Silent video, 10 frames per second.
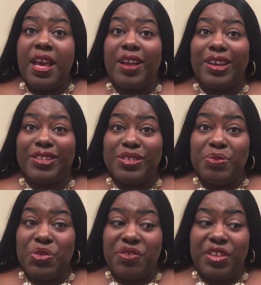I got
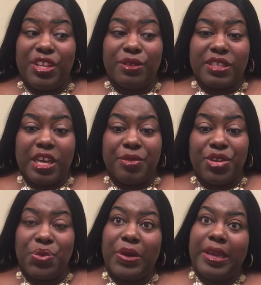some more videos
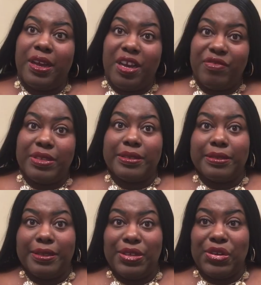coming your way,
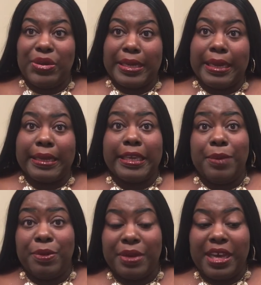obviously. You know, I gotta
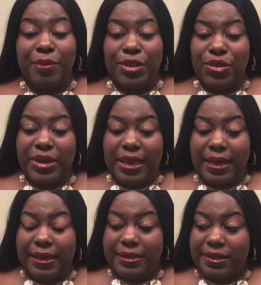keep them coming, you
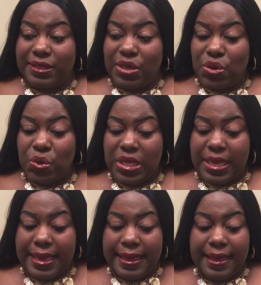guys. So
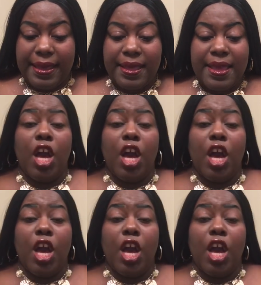yeah.